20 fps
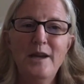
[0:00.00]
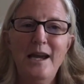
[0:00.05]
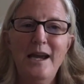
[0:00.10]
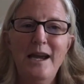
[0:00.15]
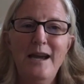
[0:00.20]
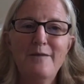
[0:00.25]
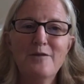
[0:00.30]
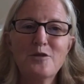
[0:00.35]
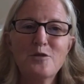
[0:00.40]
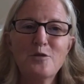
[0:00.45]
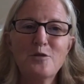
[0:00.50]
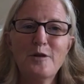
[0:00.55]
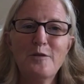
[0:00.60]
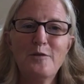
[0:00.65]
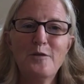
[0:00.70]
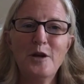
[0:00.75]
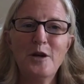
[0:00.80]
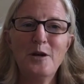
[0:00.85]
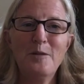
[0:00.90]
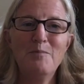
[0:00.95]
They have sort
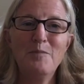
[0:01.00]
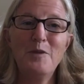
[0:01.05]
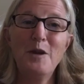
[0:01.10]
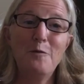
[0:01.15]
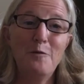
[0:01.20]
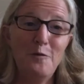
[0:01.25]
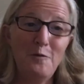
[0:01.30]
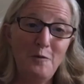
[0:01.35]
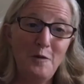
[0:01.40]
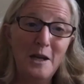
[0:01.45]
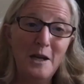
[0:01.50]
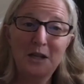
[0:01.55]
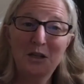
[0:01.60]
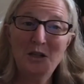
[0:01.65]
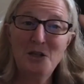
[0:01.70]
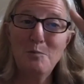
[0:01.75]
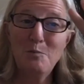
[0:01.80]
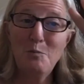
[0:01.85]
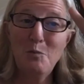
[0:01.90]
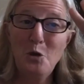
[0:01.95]
of a
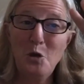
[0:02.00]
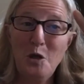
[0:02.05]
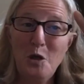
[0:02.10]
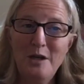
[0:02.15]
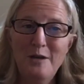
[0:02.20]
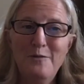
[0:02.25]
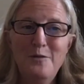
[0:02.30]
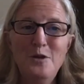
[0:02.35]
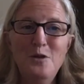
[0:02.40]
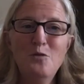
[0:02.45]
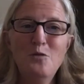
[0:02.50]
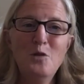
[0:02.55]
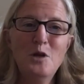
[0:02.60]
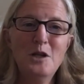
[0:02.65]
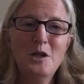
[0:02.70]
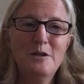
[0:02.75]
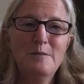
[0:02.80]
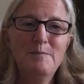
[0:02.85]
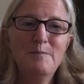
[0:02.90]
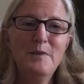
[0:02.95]
Facebook, if you
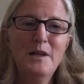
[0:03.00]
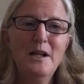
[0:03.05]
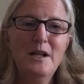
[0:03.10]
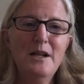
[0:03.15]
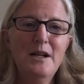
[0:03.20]
will,